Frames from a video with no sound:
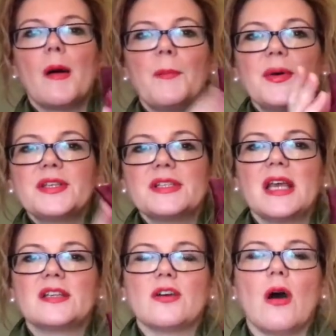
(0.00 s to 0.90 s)
a
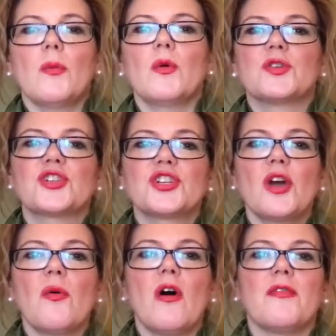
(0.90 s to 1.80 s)
bustier top will
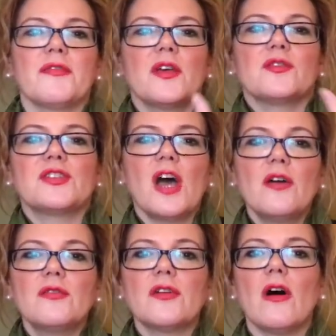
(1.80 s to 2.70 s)
show off those
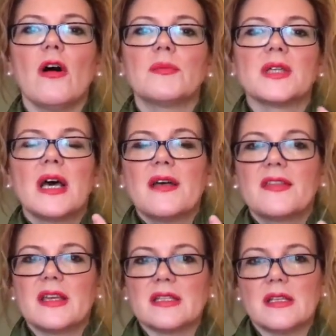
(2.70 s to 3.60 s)
toned arms,
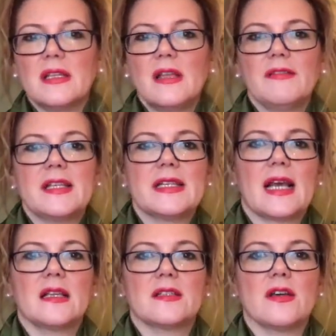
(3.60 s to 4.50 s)
this lovely
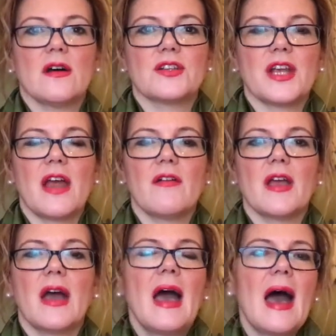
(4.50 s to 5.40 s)
décolletage
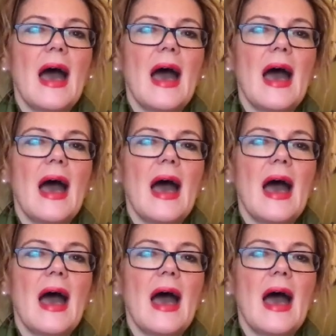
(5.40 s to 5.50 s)
area,